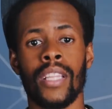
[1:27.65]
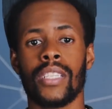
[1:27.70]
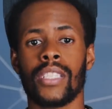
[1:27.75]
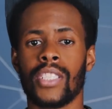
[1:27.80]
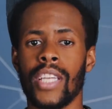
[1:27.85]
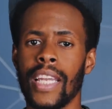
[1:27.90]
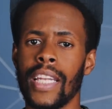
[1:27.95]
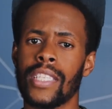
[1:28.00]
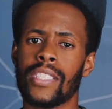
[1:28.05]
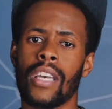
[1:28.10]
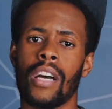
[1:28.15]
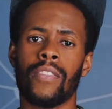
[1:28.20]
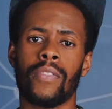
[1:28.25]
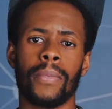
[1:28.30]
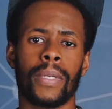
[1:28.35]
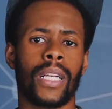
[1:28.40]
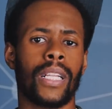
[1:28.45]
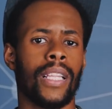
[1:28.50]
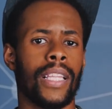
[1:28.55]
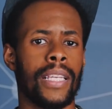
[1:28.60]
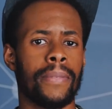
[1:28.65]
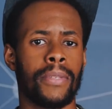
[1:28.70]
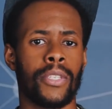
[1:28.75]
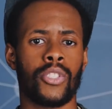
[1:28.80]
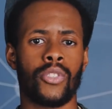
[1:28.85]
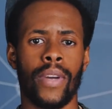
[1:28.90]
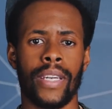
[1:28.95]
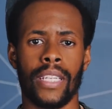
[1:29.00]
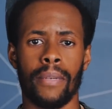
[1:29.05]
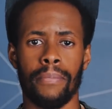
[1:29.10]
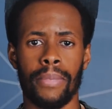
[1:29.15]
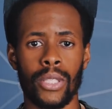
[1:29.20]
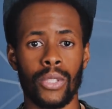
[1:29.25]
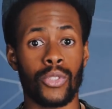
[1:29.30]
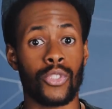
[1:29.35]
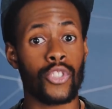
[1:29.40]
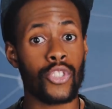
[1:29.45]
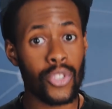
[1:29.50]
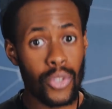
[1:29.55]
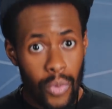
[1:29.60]
The Chinese government claims it's trying to
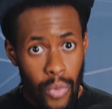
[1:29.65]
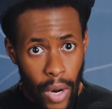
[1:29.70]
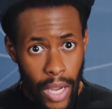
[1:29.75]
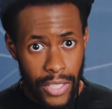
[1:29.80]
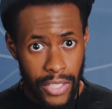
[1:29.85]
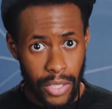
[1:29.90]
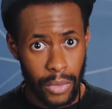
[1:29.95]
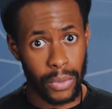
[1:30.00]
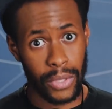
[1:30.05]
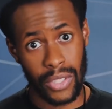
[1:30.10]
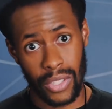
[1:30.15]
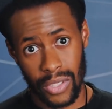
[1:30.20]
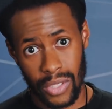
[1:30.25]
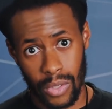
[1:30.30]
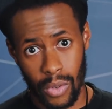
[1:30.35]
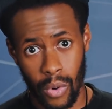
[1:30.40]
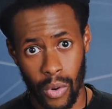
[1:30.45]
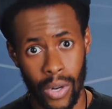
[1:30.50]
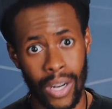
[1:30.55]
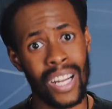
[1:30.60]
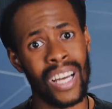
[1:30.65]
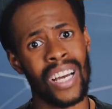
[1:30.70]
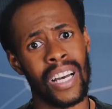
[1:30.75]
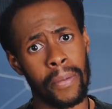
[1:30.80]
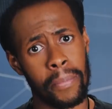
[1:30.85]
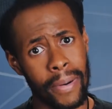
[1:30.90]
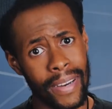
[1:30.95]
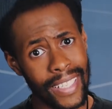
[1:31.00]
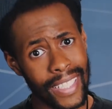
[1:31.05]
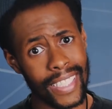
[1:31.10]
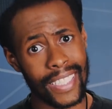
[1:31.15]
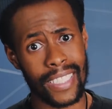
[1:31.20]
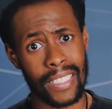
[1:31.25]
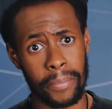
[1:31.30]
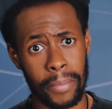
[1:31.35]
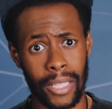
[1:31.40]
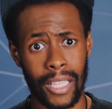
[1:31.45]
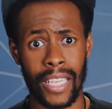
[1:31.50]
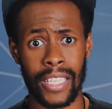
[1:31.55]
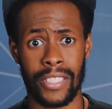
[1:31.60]
build trust with the score, but its
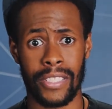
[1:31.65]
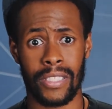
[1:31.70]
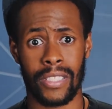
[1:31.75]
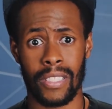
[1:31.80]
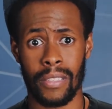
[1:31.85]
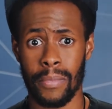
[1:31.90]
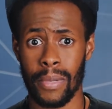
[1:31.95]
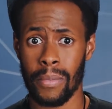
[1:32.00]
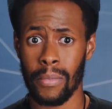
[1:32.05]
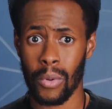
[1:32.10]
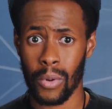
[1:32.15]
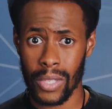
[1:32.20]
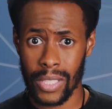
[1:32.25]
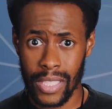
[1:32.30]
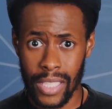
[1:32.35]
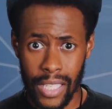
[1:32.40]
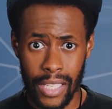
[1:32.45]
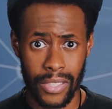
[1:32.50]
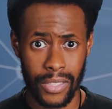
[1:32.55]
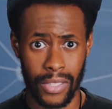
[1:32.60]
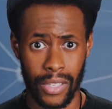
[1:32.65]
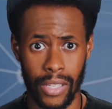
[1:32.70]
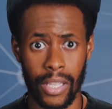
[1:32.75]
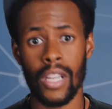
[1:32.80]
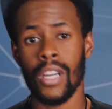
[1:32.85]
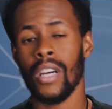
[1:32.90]
implications can be more sinister.